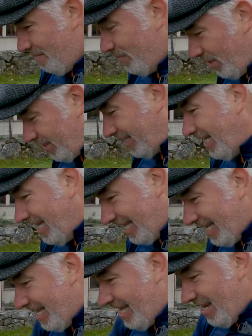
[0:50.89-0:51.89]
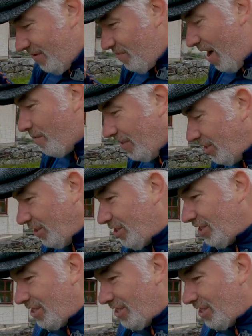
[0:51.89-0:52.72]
But where we just